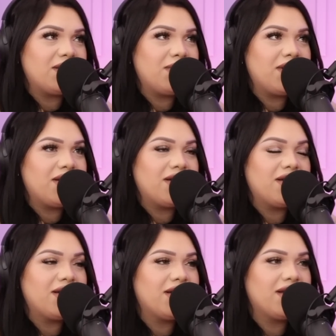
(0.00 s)
I mean,
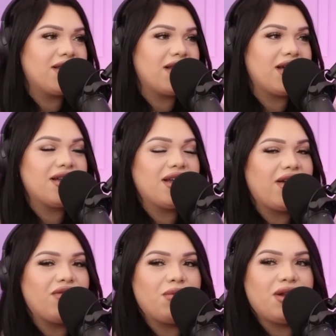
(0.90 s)
that
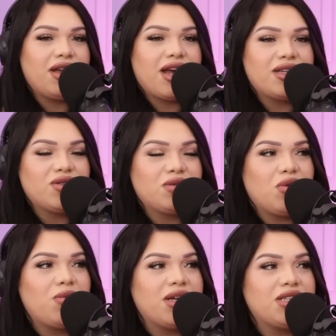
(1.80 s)
everybody has those
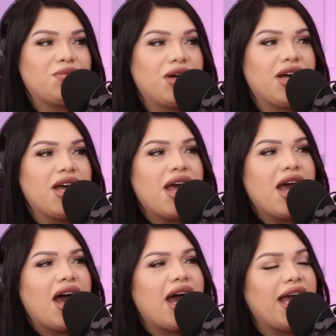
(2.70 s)
moments, but
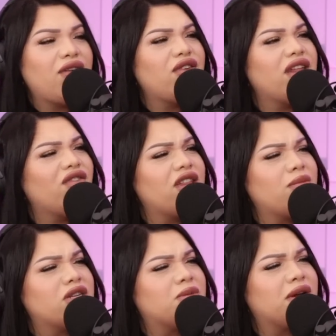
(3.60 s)
I feel like for
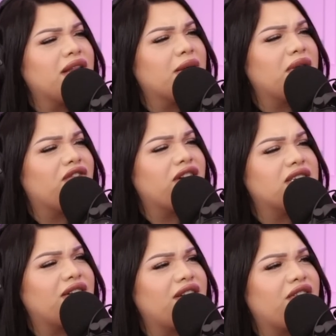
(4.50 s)
the most part, like my
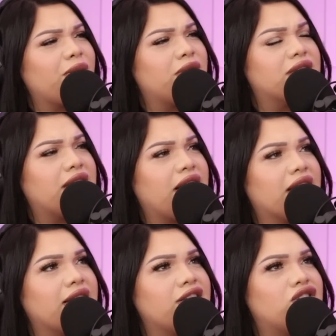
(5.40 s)
friends have never posted
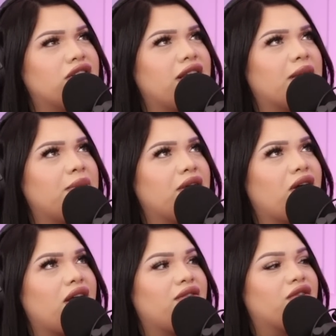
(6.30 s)
like legit like me
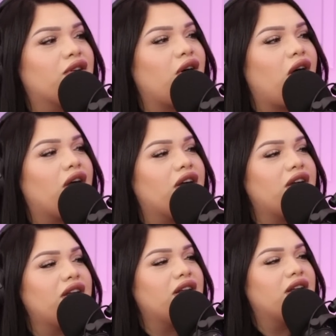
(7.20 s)
caught off
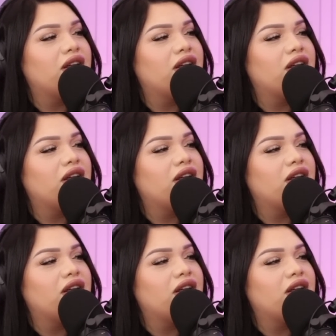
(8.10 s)
guard.